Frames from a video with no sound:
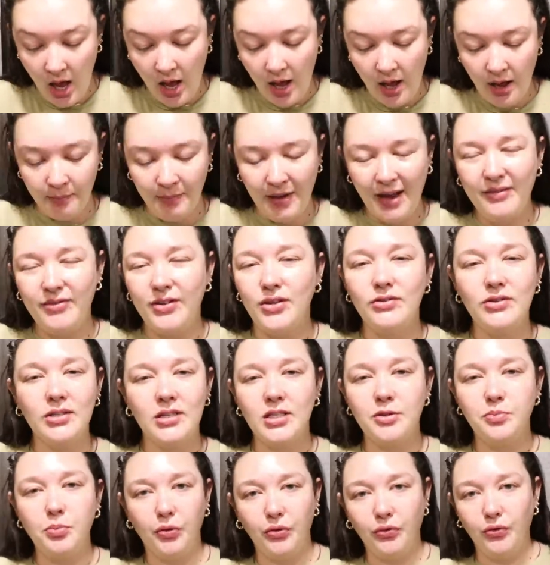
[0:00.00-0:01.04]
Um, I've used
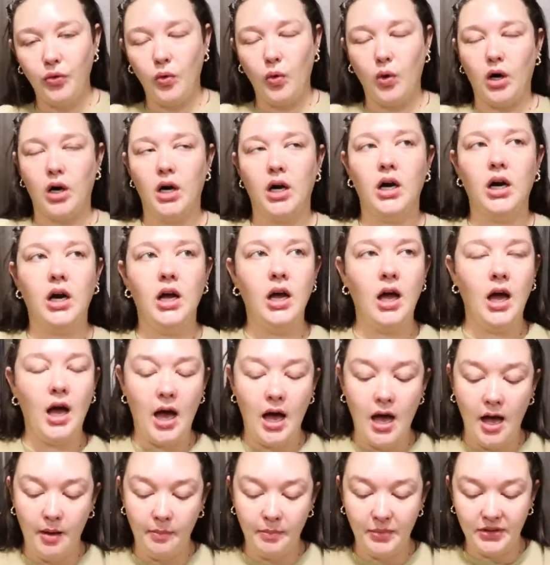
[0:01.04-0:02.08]
this before,
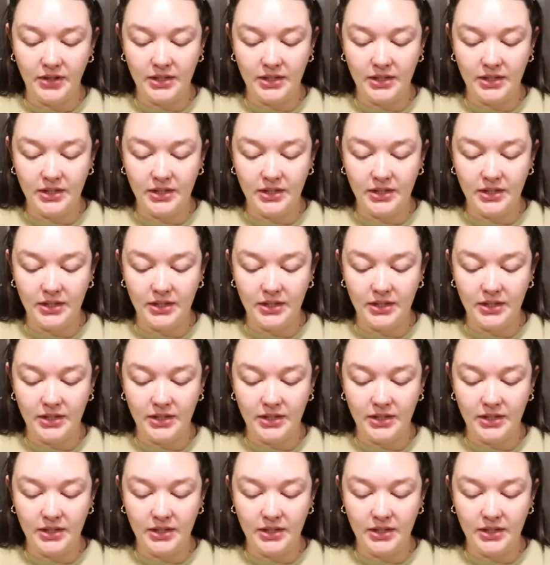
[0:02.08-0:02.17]
um,